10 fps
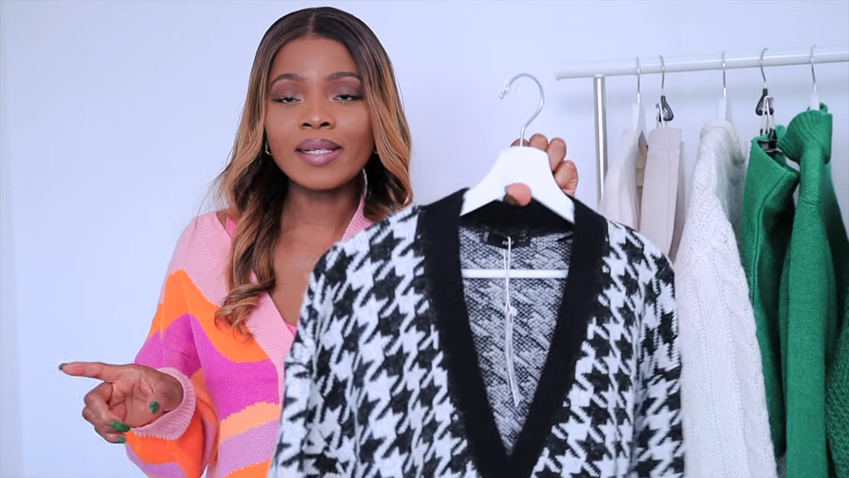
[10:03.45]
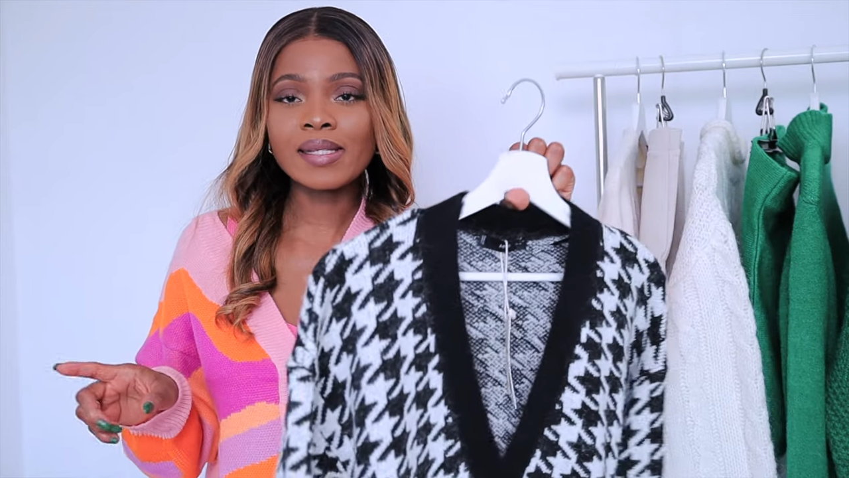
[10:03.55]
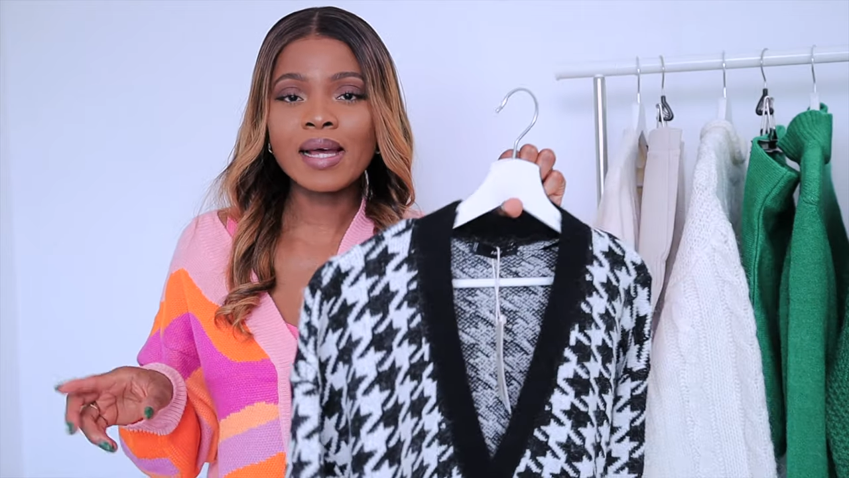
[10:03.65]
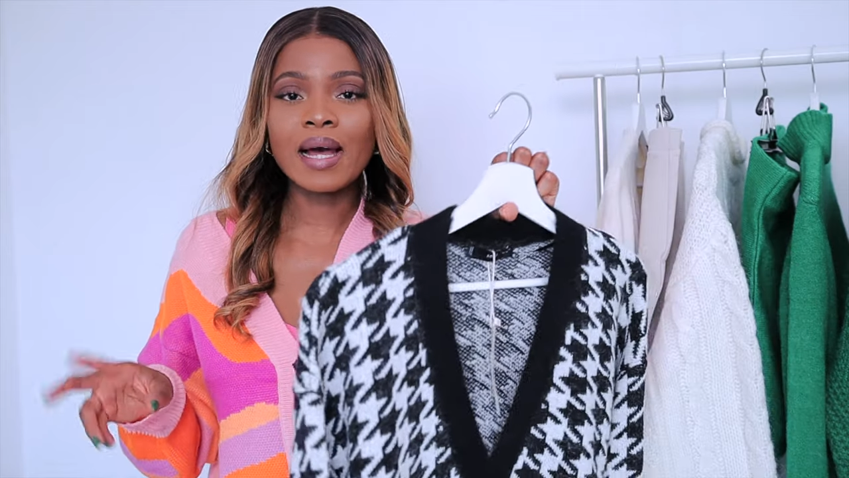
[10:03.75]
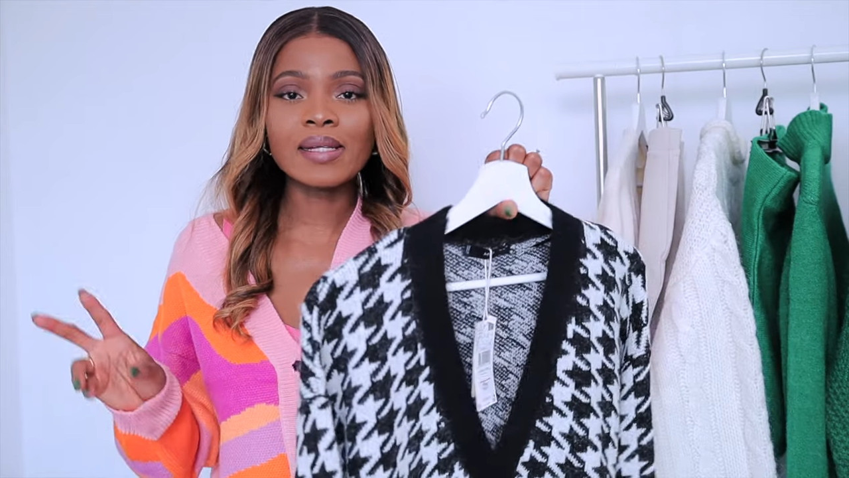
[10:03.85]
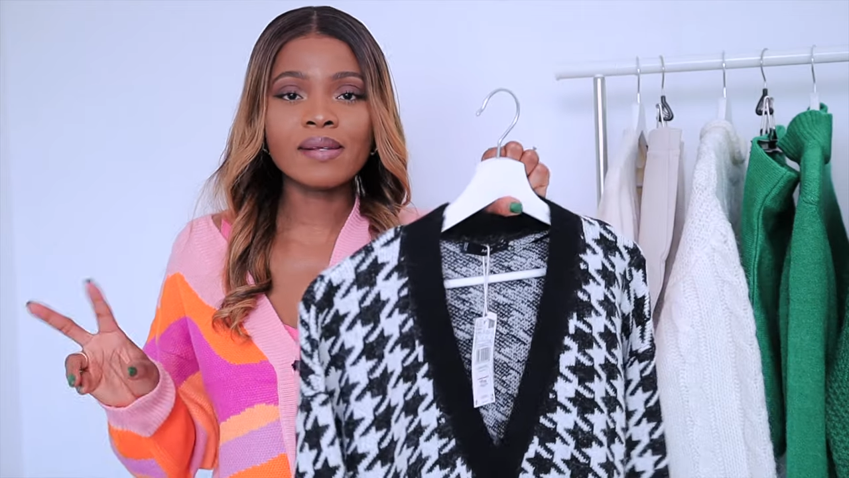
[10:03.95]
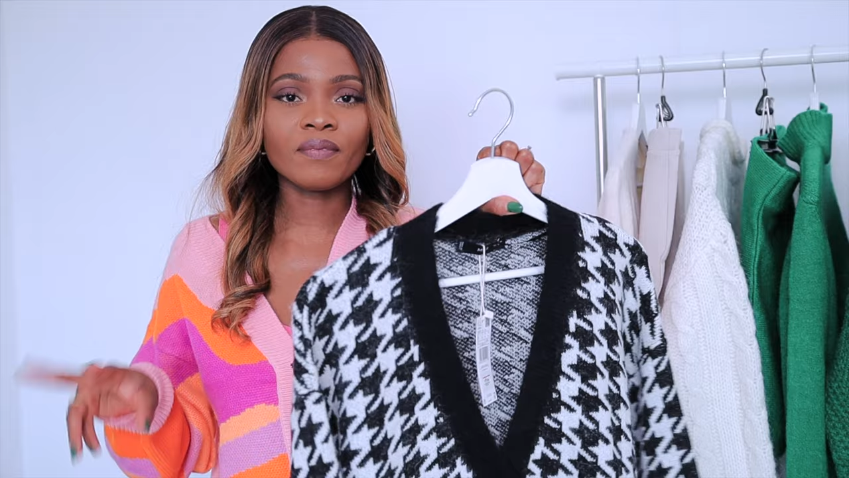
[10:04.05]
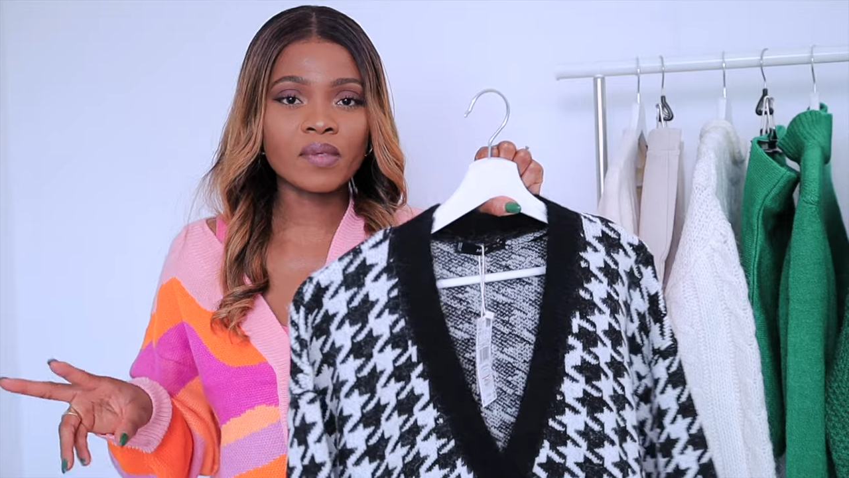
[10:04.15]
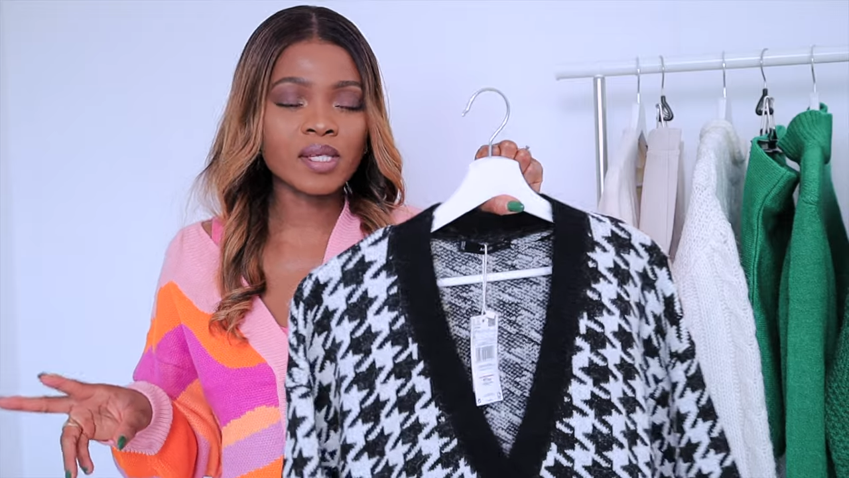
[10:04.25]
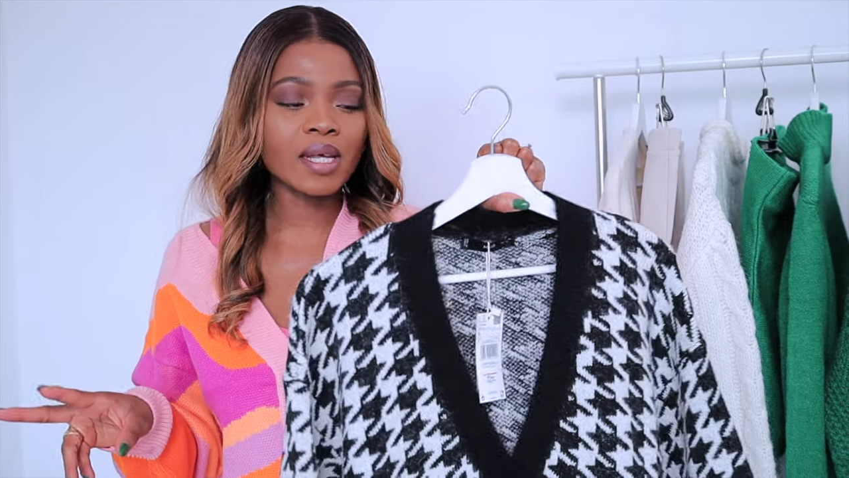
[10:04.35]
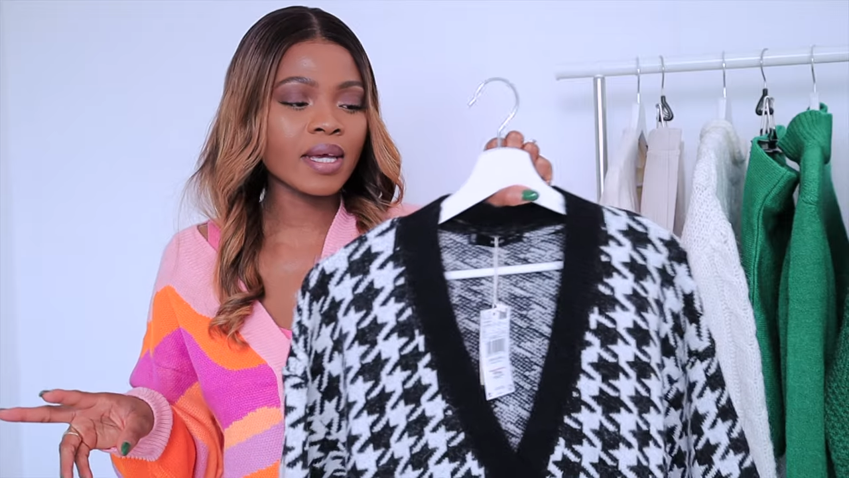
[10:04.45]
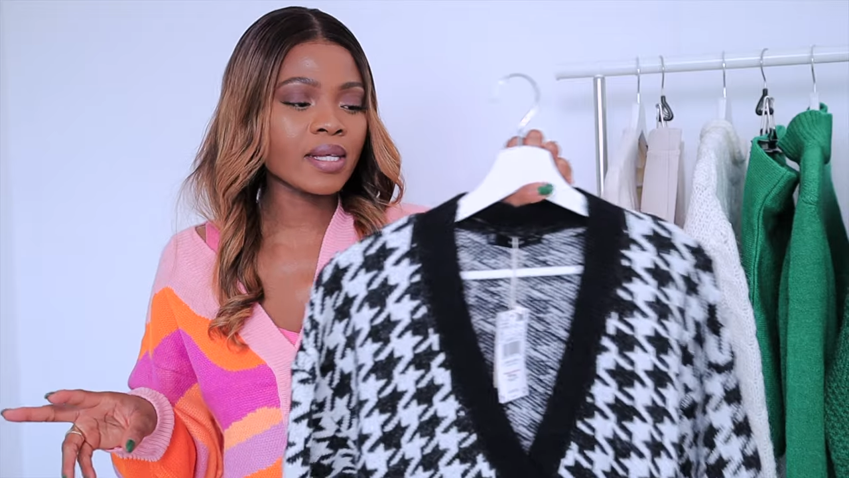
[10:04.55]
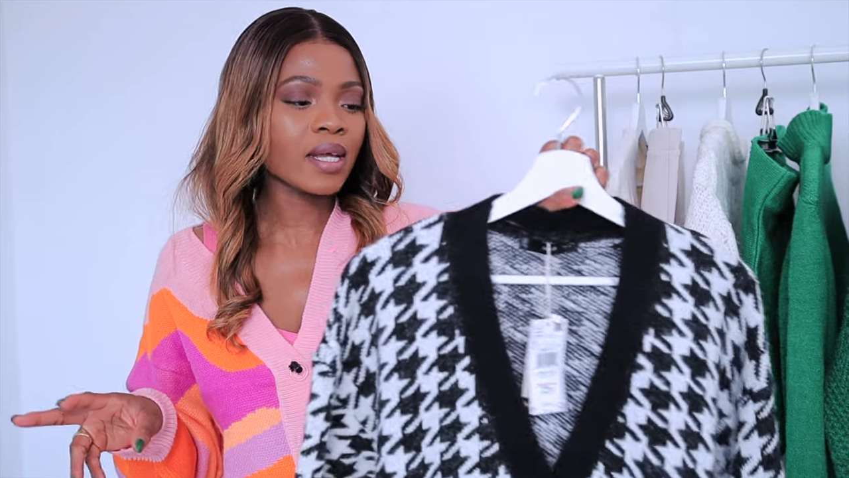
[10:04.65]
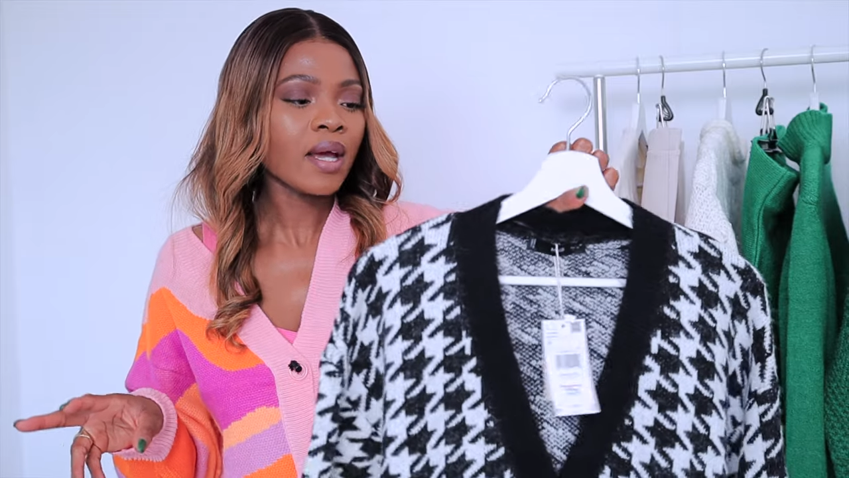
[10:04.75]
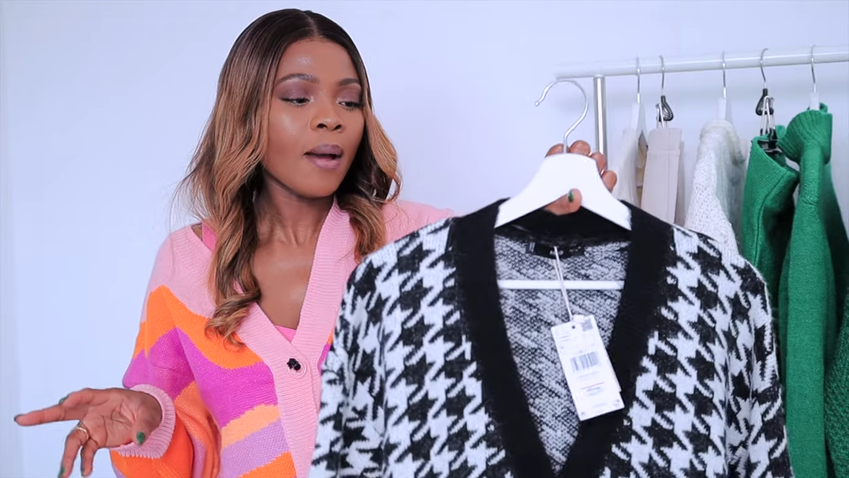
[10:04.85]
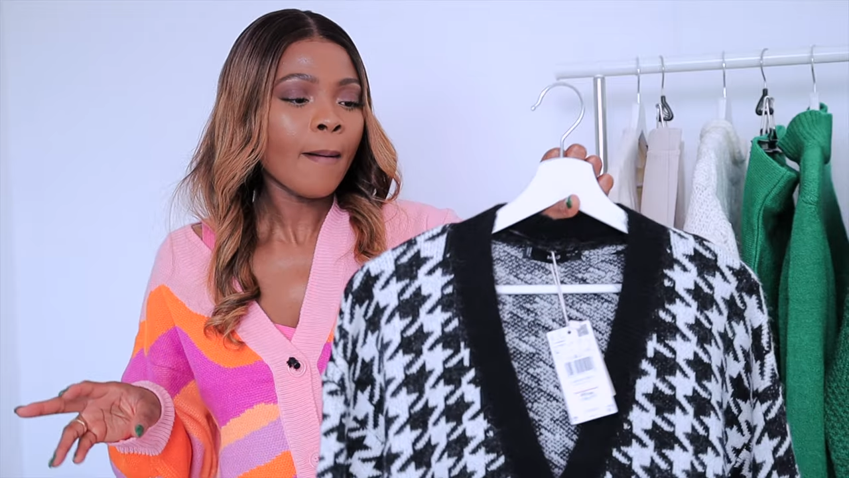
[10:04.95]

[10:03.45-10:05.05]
later for sales.